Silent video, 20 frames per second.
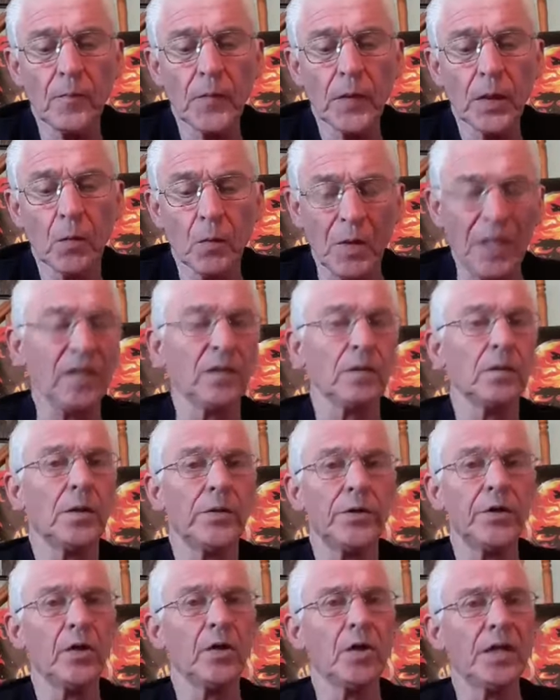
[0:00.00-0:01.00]
Well,
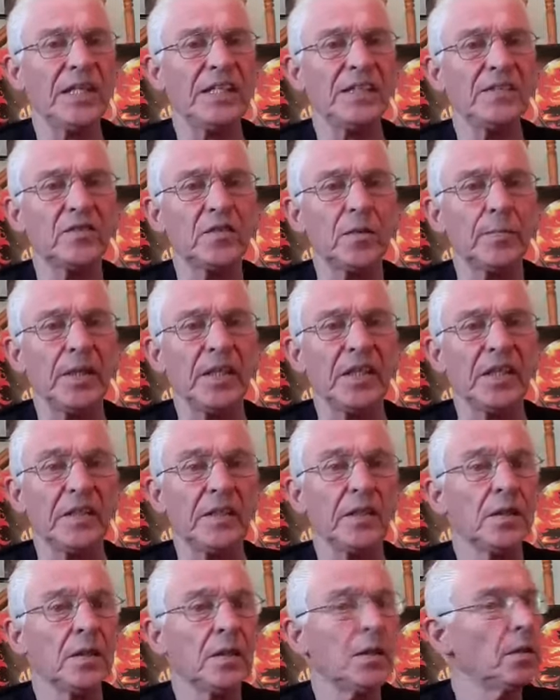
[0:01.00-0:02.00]
no heat to
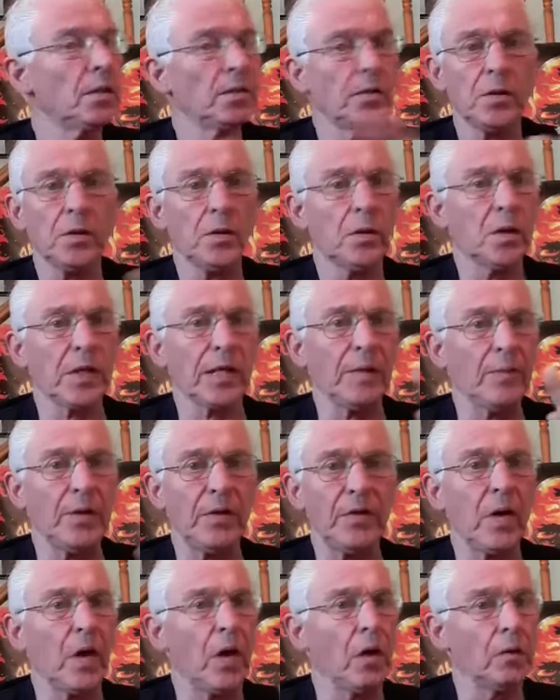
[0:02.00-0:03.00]
me. Don't get me
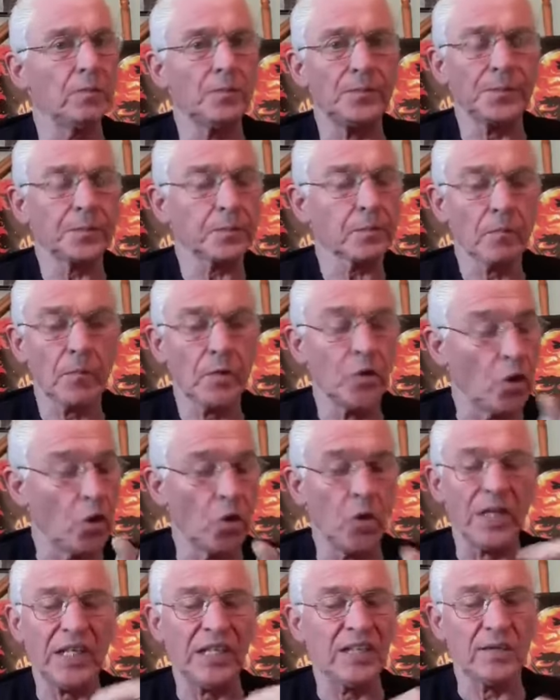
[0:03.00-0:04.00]
wrong. No
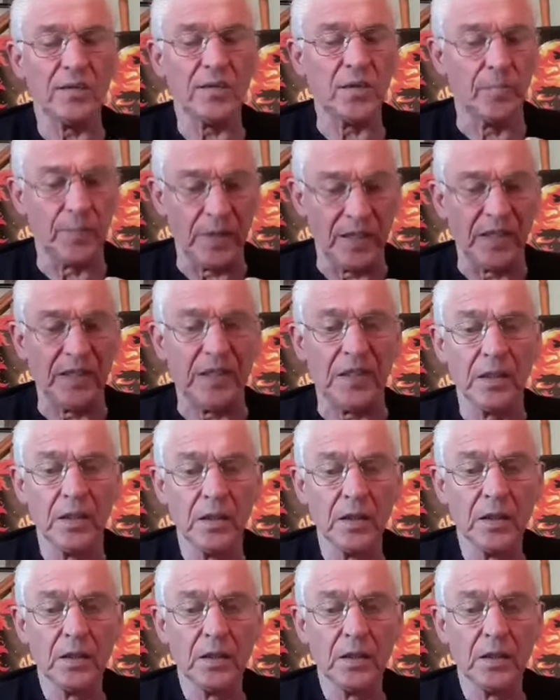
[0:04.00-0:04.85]
heat to me.